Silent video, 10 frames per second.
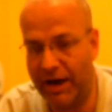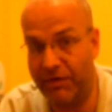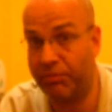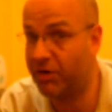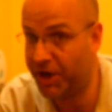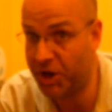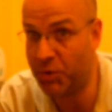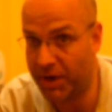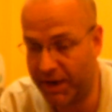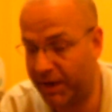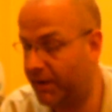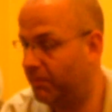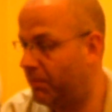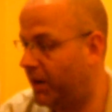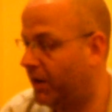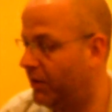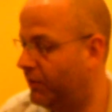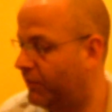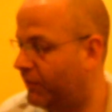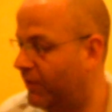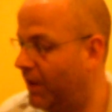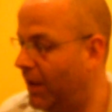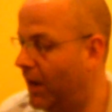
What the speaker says: is pretty unique because